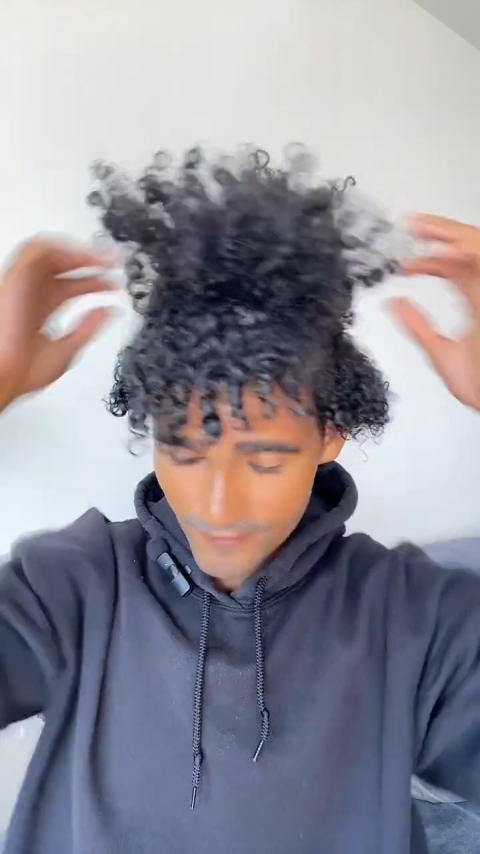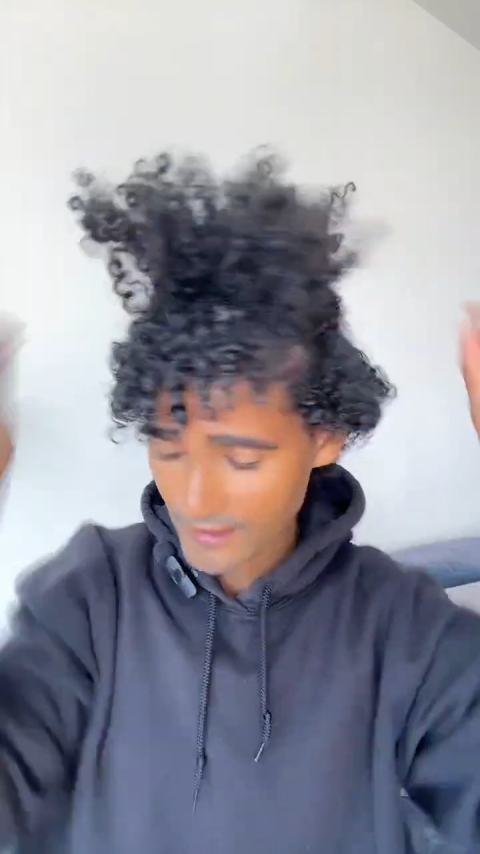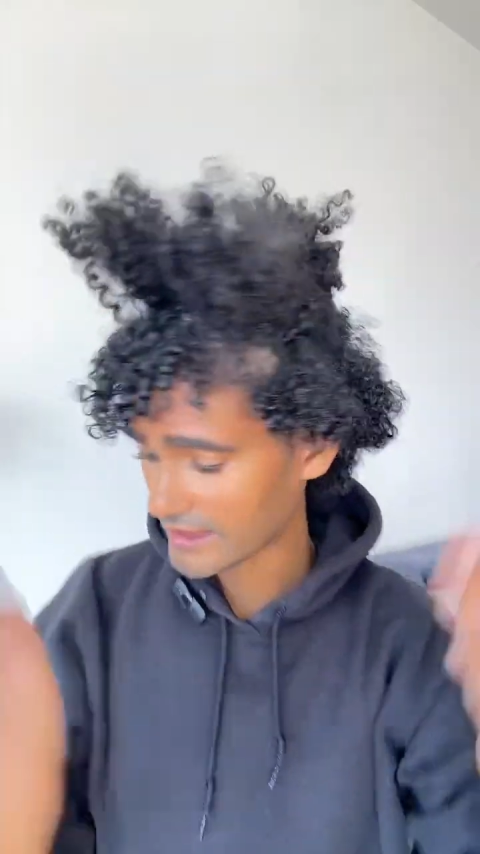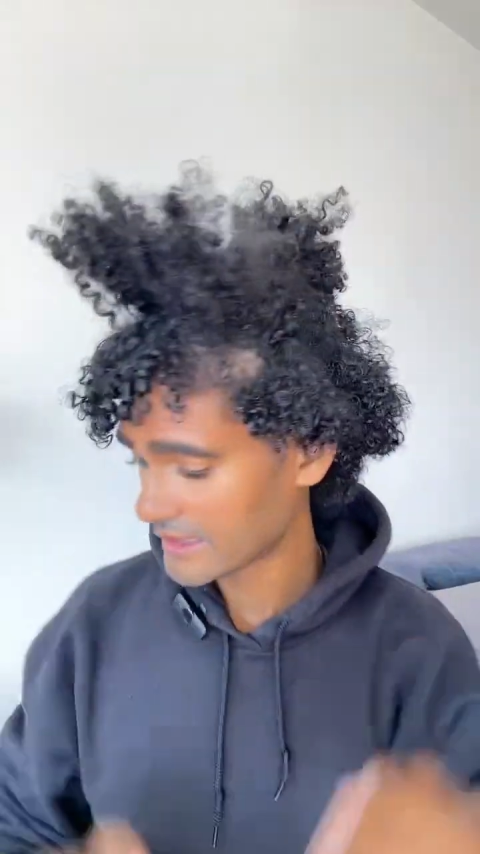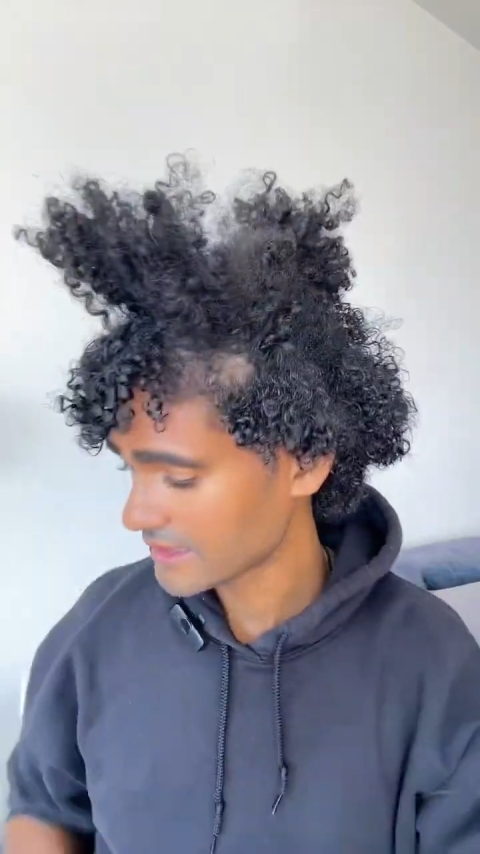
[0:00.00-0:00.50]

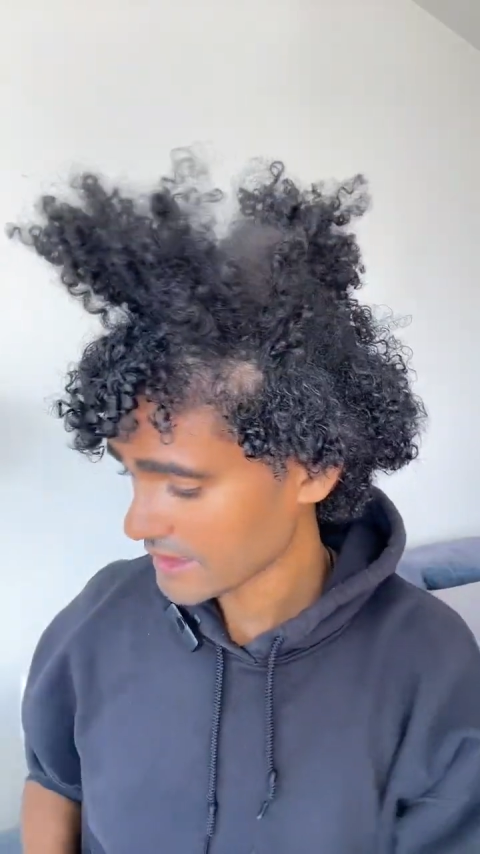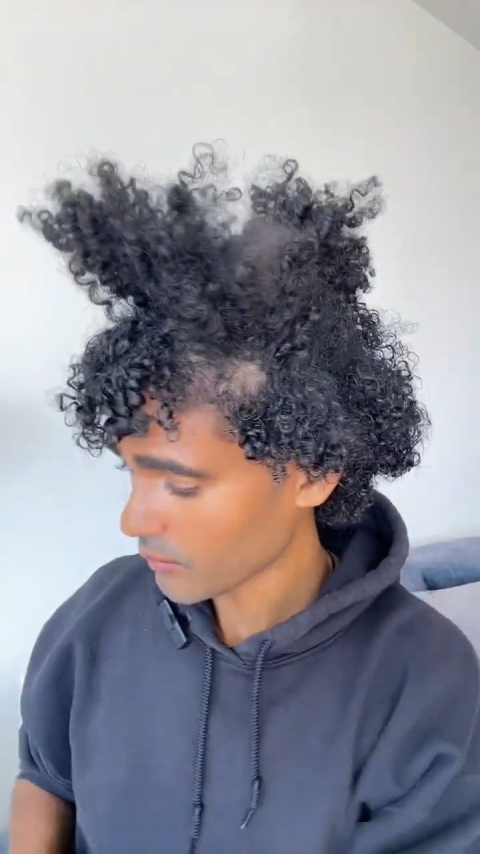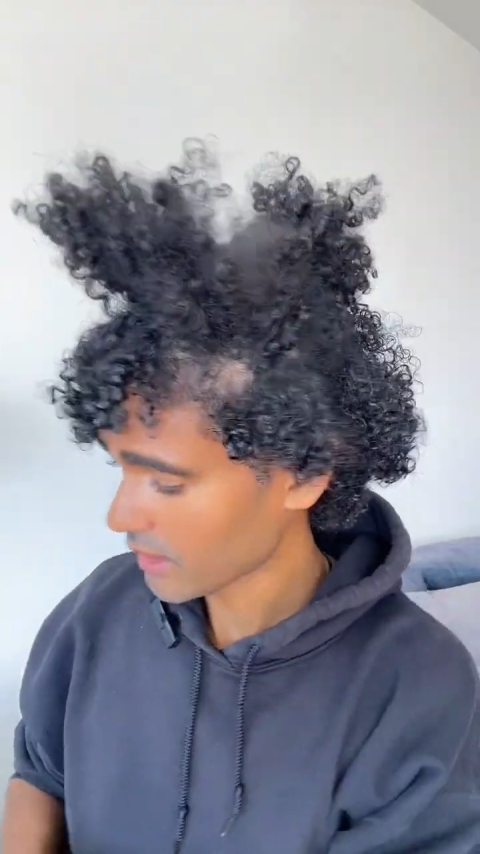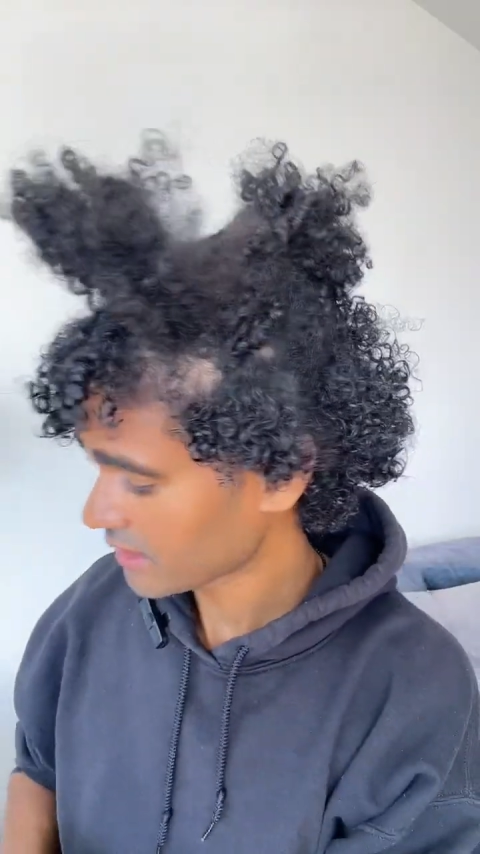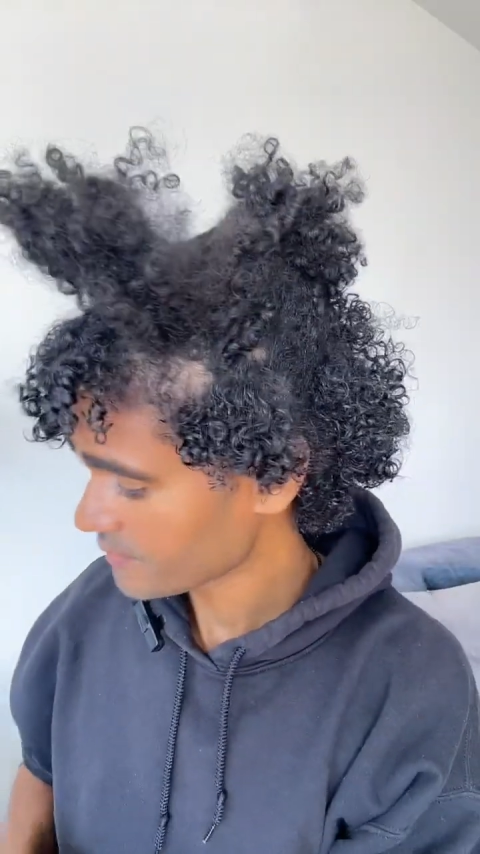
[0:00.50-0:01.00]

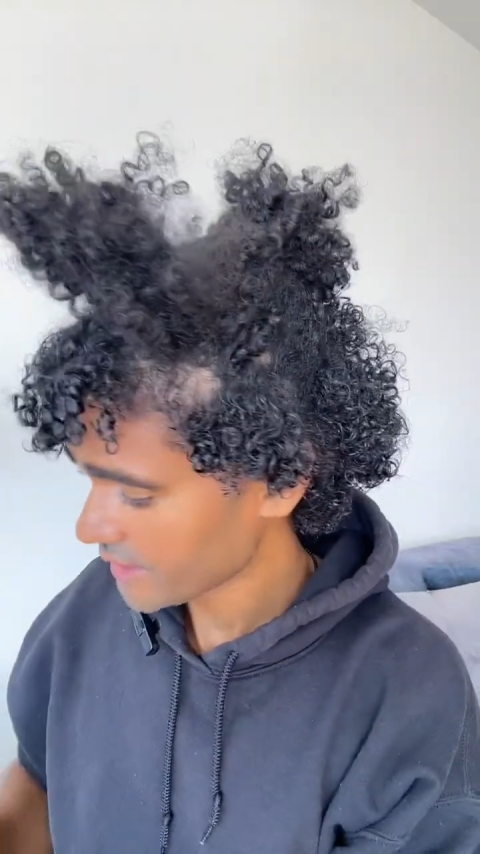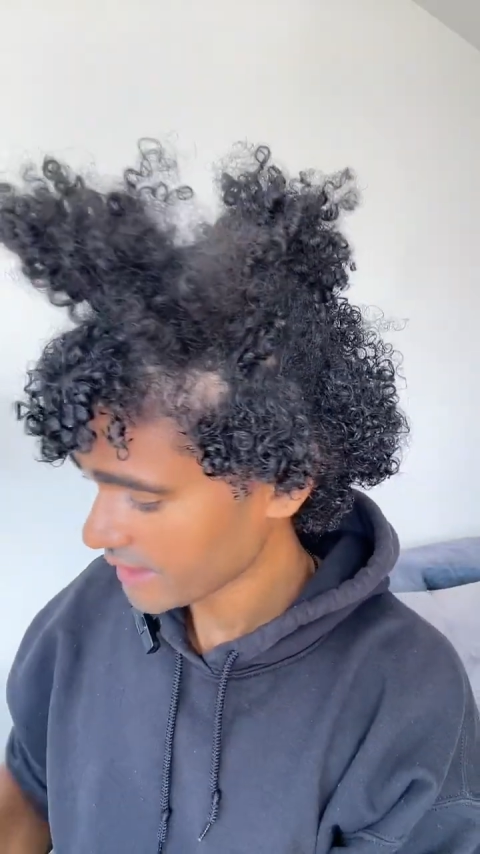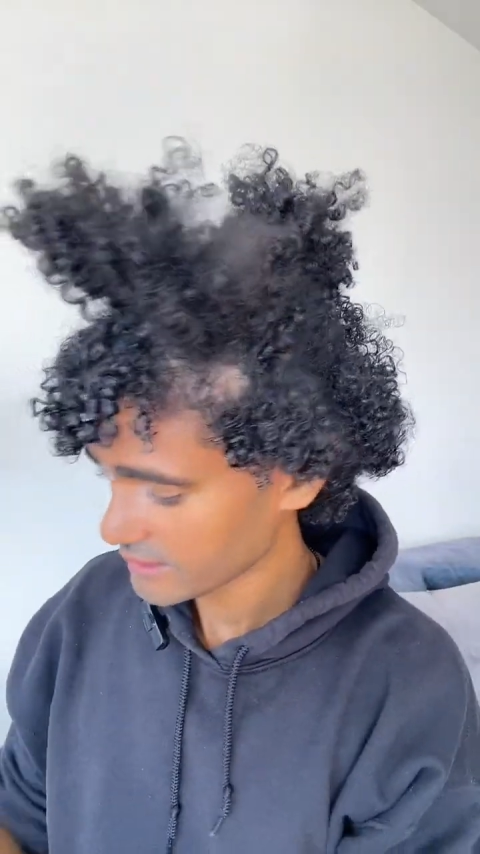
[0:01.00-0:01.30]
Felicita, welcome